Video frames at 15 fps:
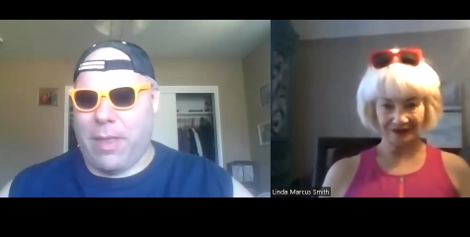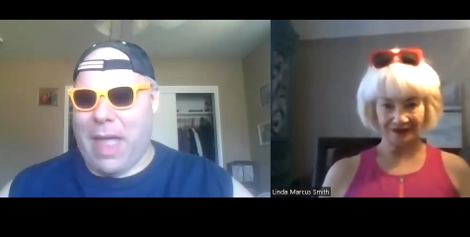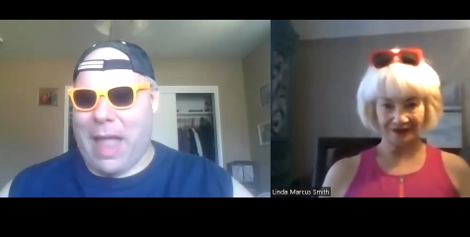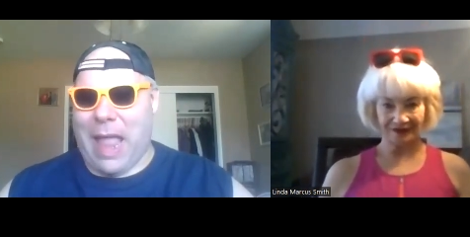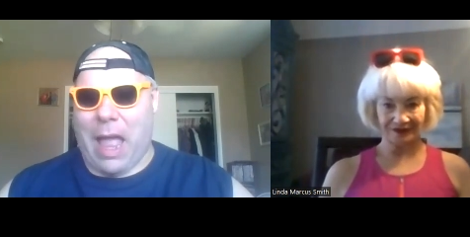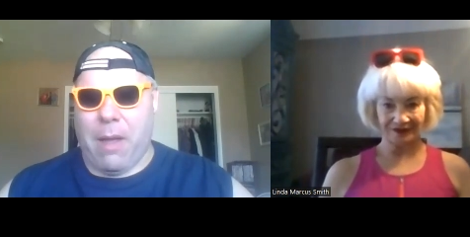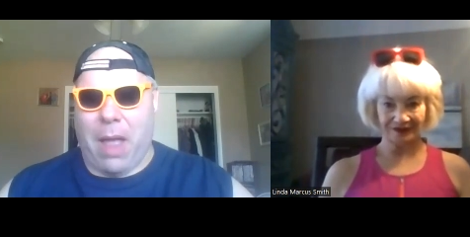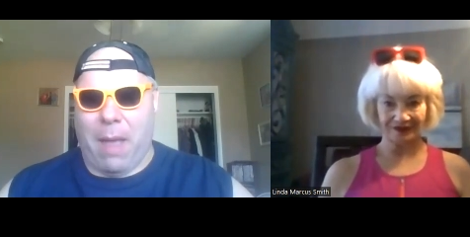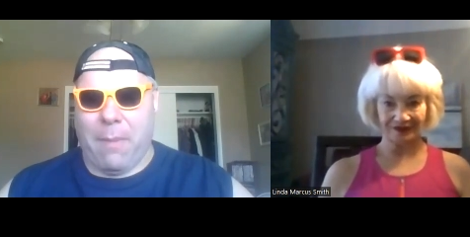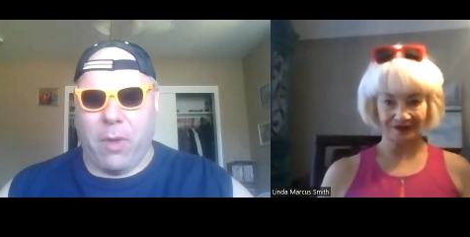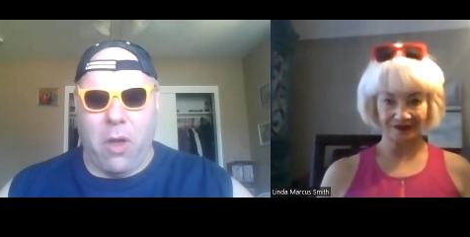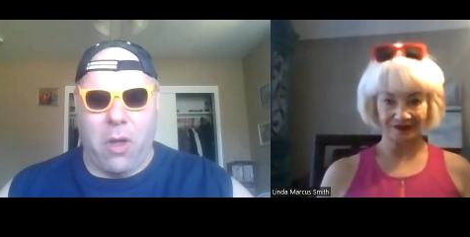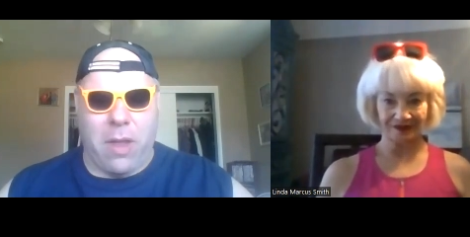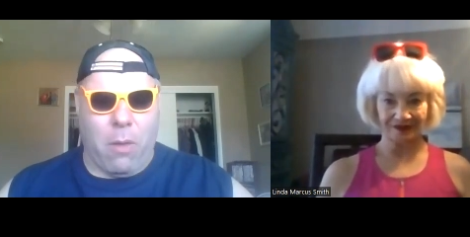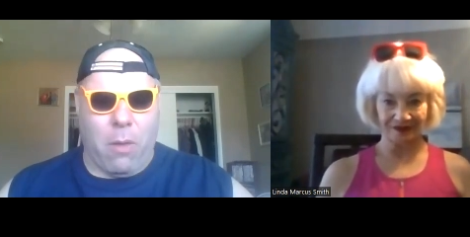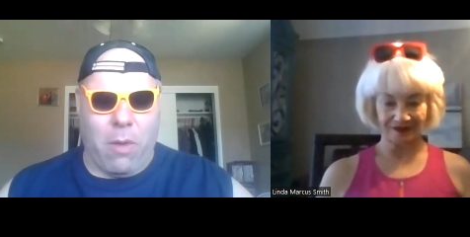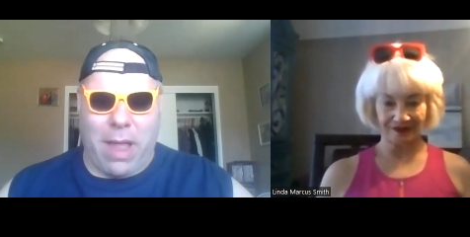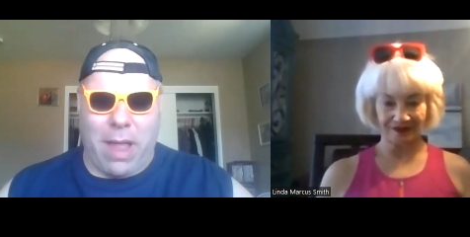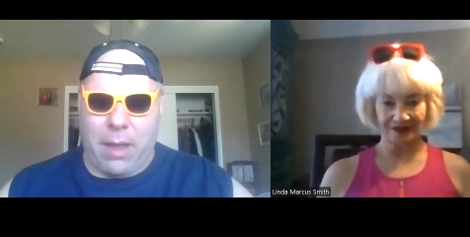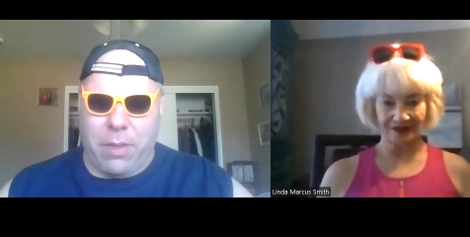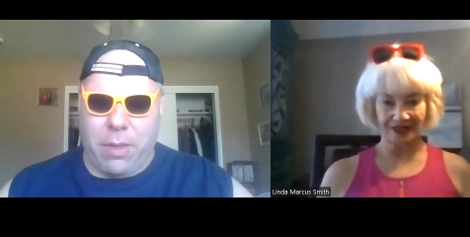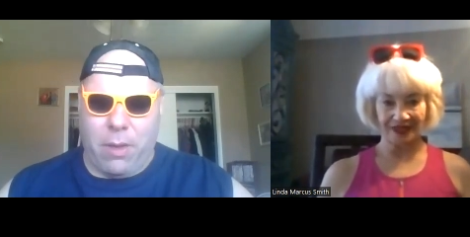Speaker 1: that I, am good at what
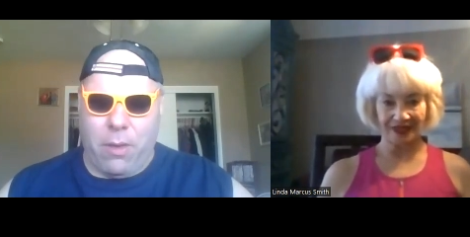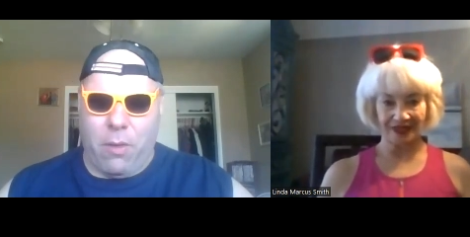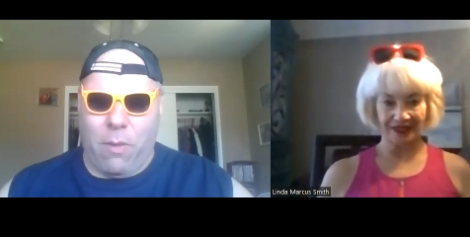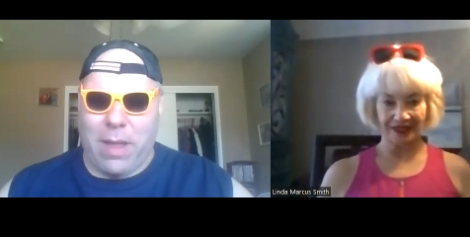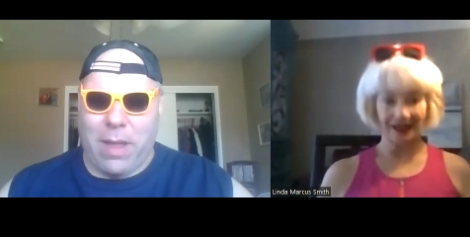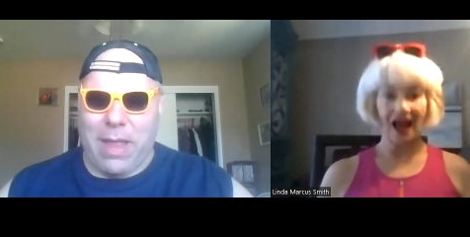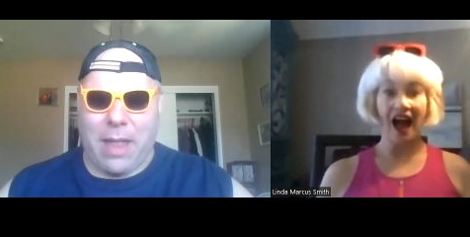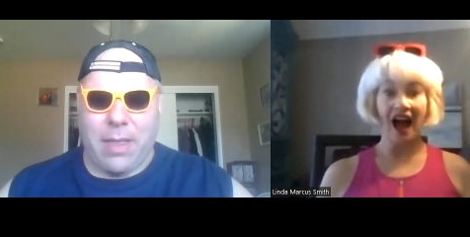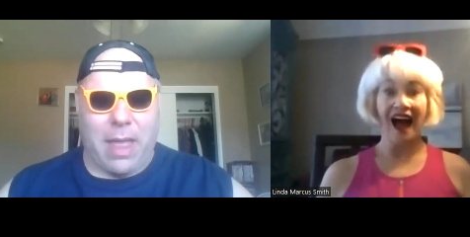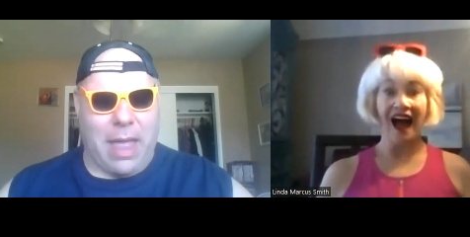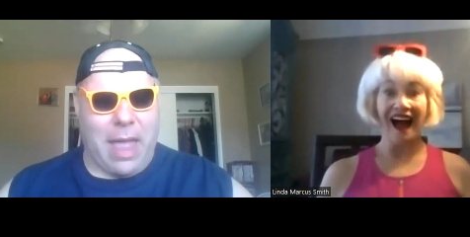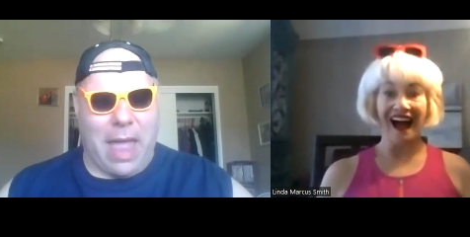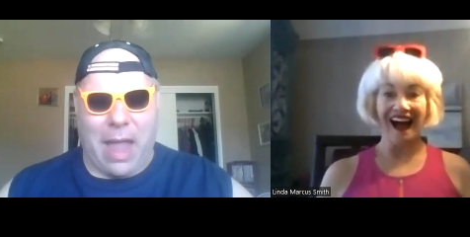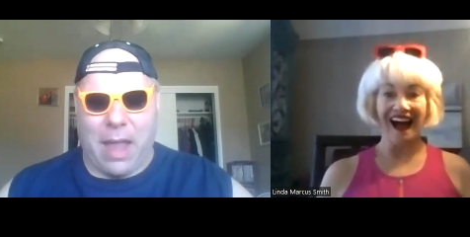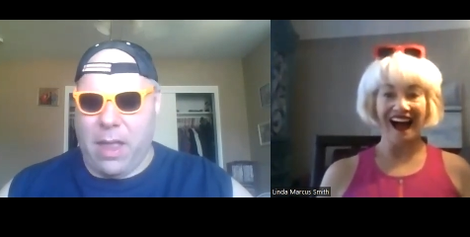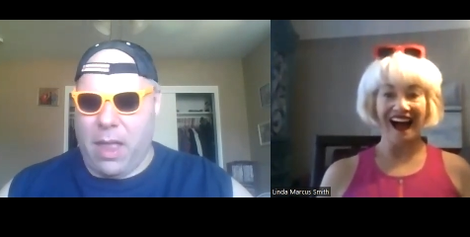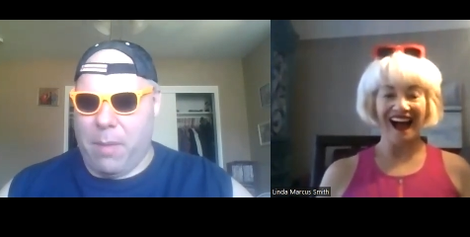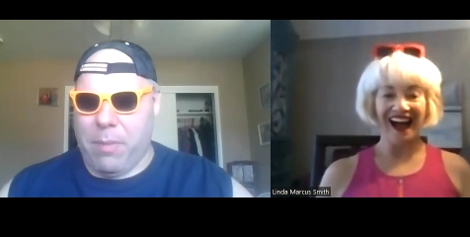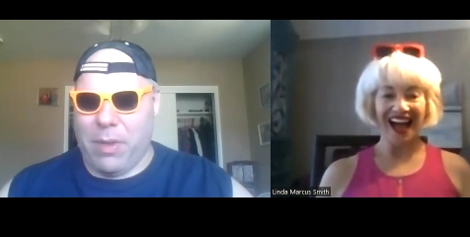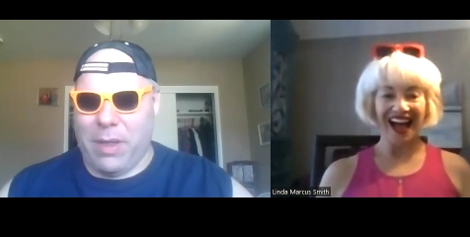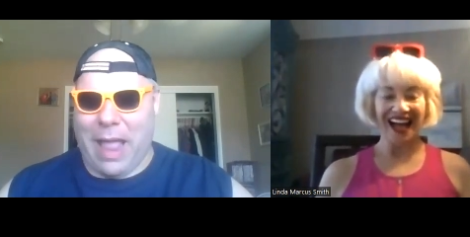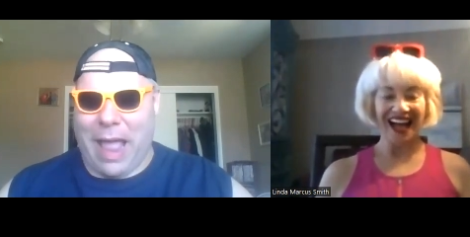I do and that they had
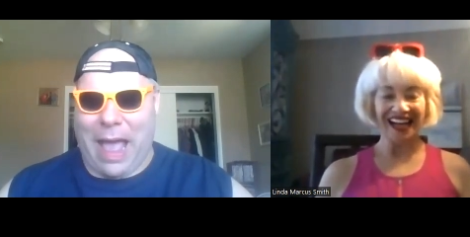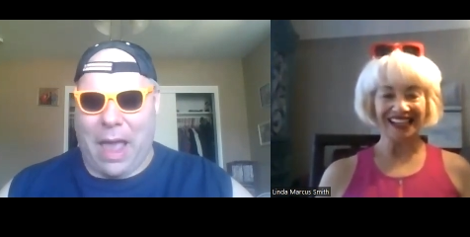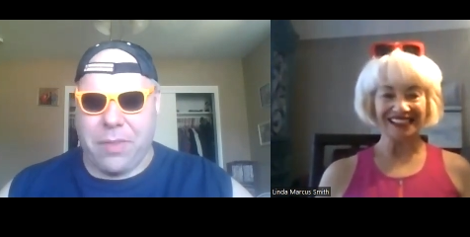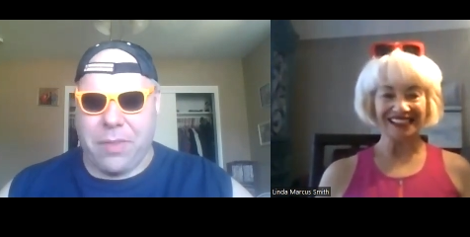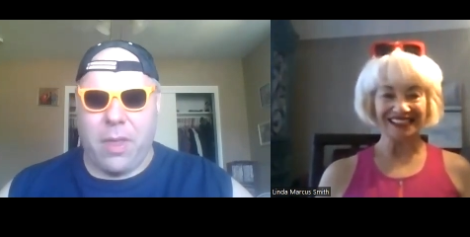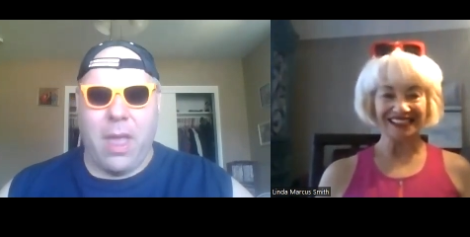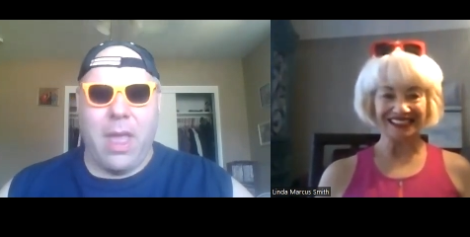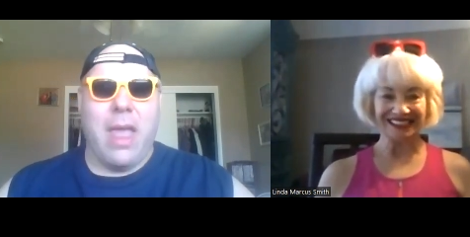a blast